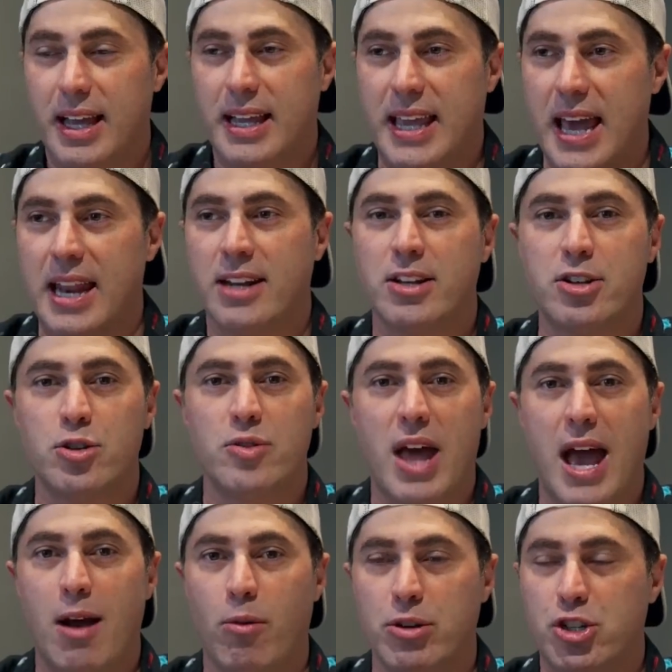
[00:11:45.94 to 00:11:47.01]
Getting to do
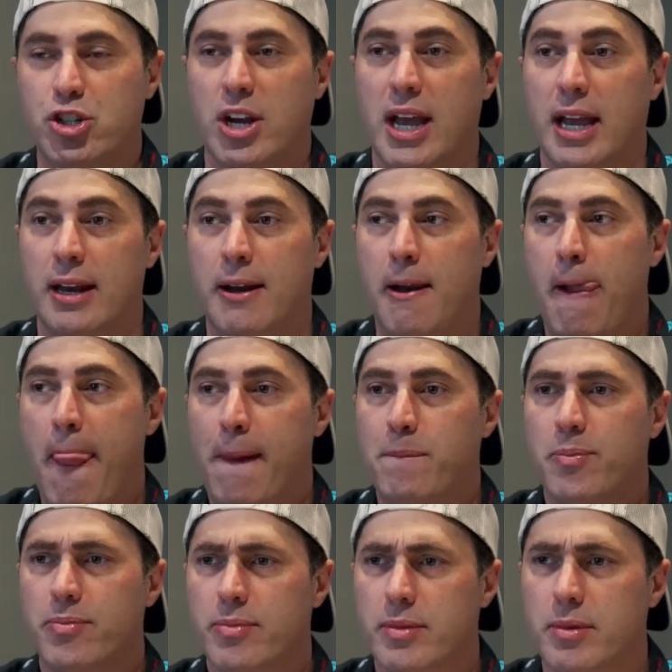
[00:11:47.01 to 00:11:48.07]
that with Shane,
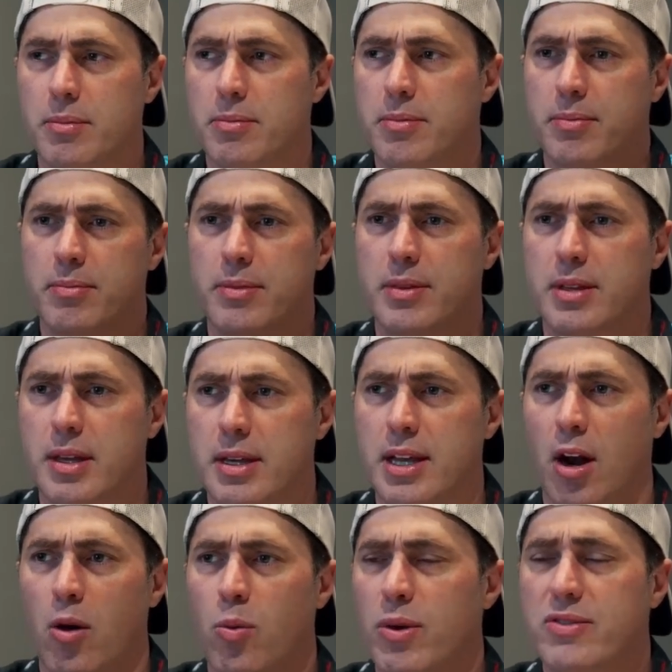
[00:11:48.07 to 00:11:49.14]

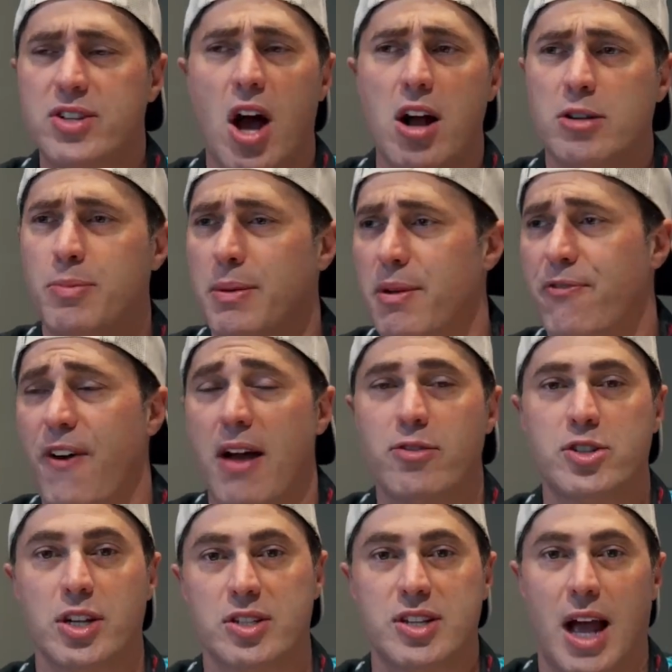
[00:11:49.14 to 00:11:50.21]
we talked maybe 5 or
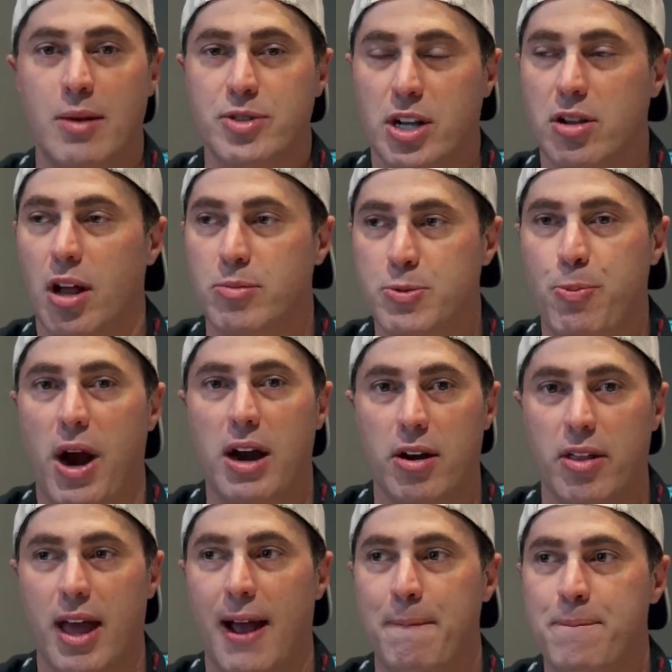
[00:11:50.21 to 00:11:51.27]
6 times at clubs prior
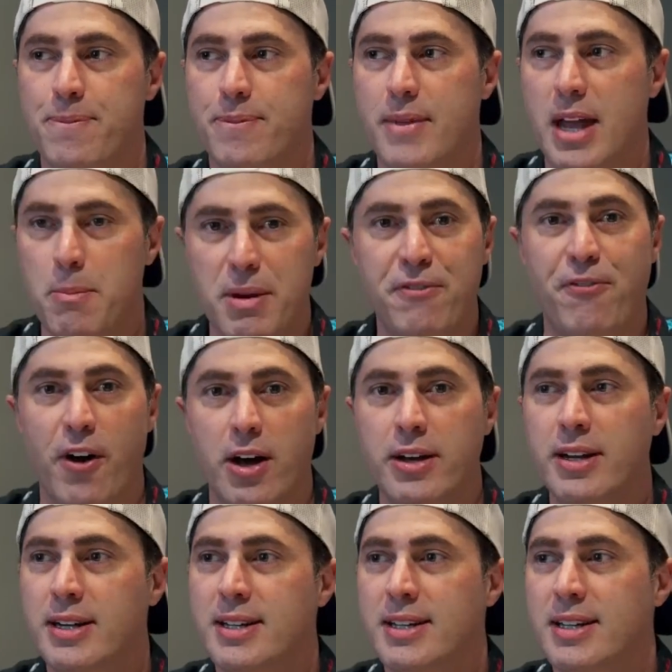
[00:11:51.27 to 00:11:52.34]
to that. And it'd been
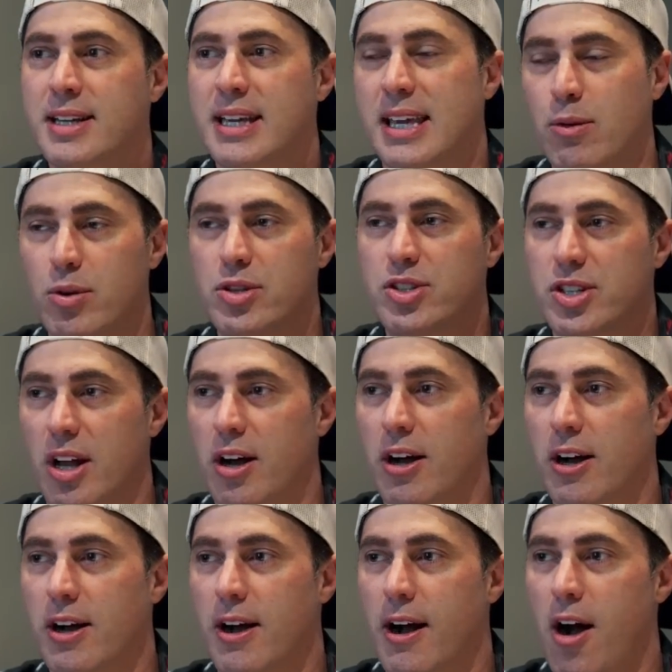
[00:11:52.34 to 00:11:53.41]
fun. He was
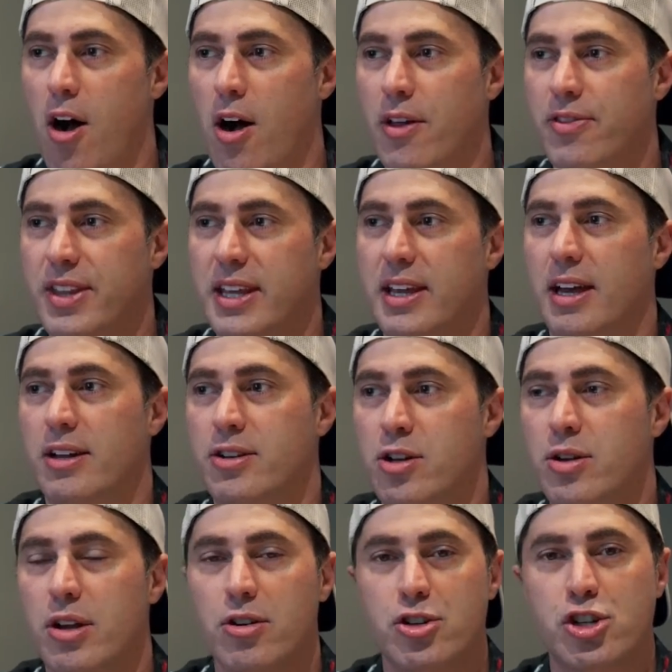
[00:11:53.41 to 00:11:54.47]
on the New
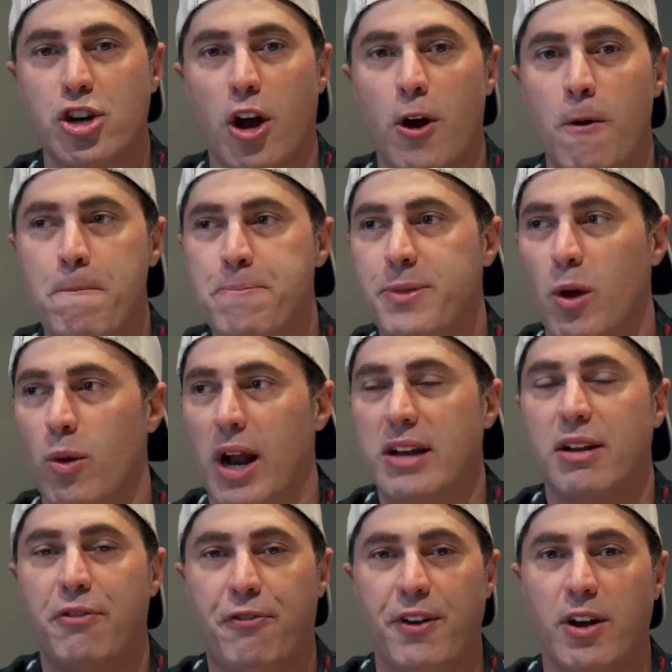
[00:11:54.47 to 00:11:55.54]
Year's show when I
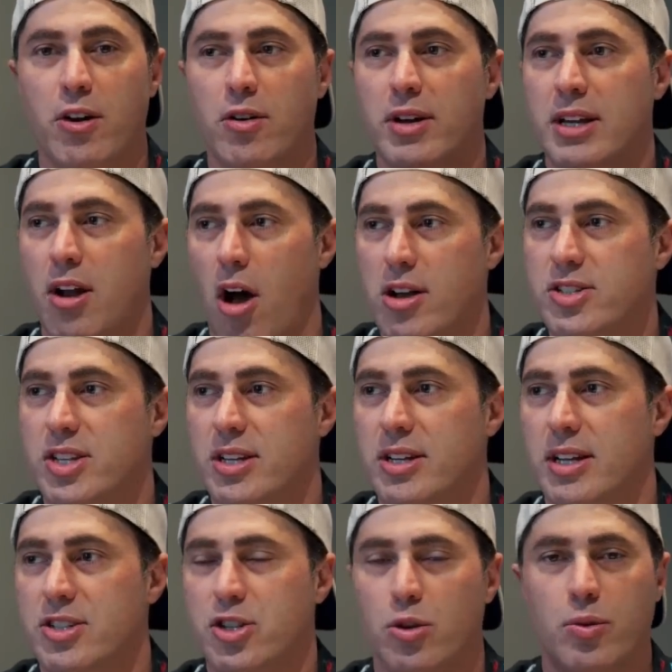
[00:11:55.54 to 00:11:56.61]
did Phil in Austin,
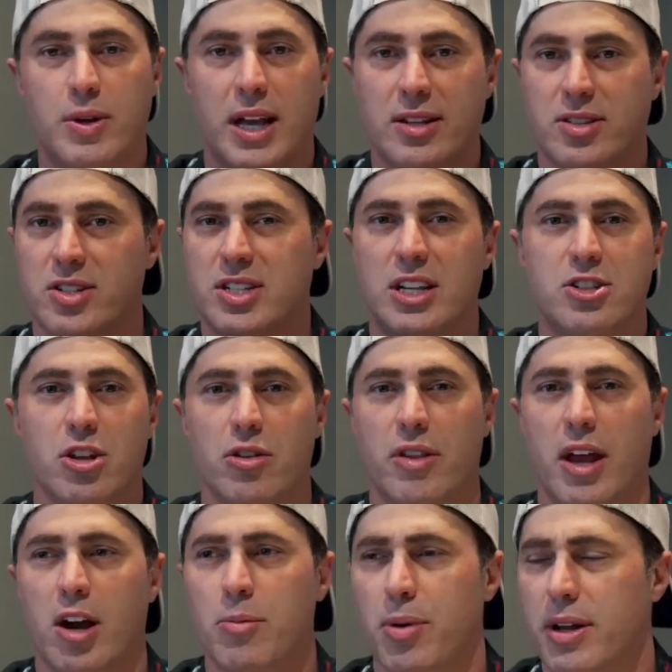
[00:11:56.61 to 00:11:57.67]
and so we got to see each other
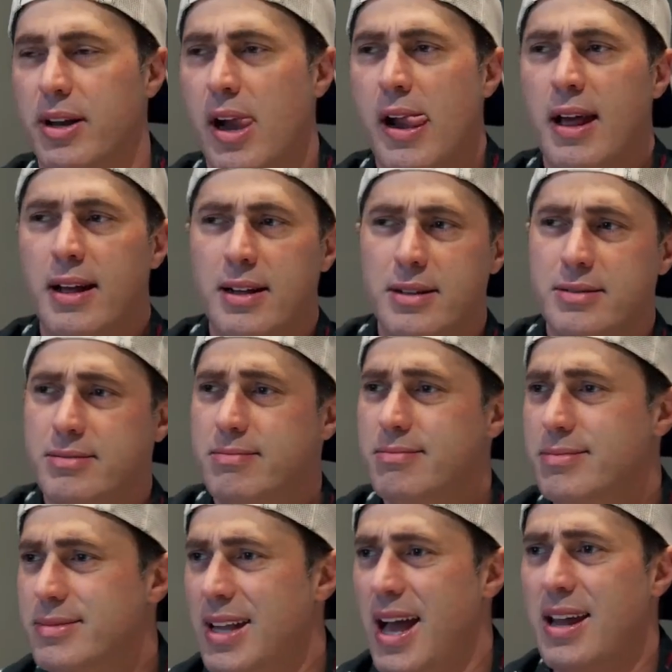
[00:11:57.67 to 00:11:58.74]
there, but
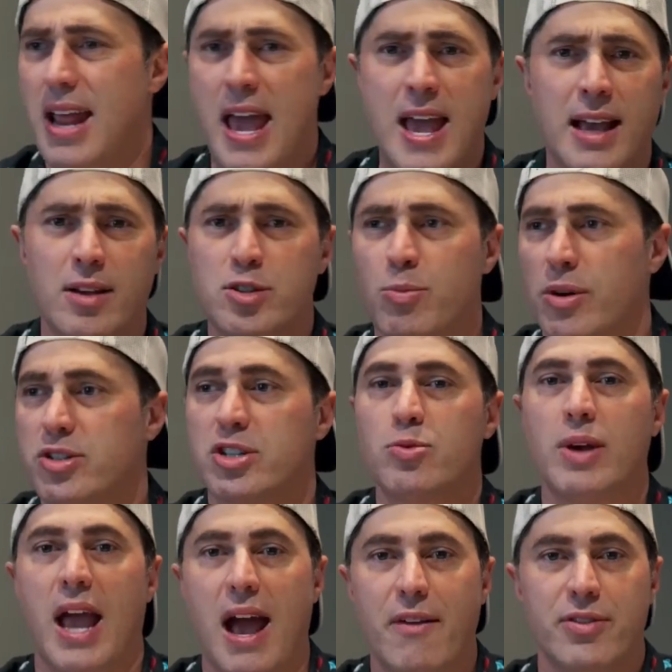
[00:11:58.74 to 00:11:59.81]
not hang as much as
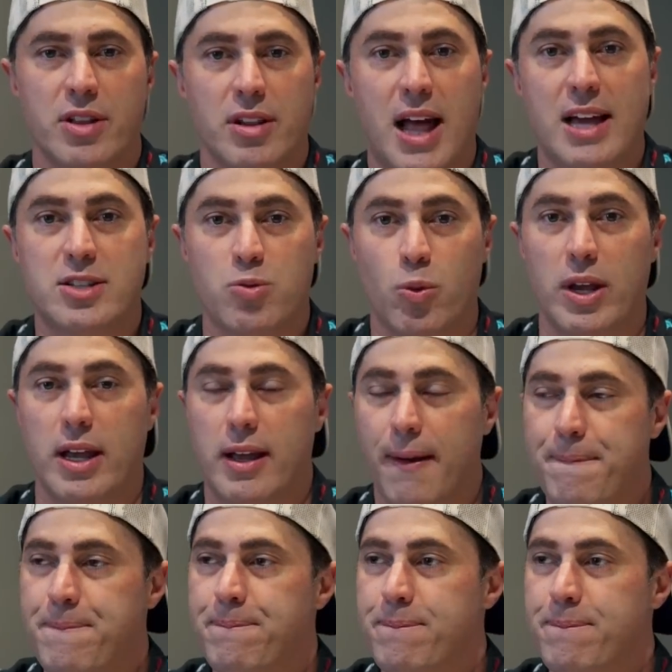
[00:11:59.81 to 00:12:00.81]
we have in the last week.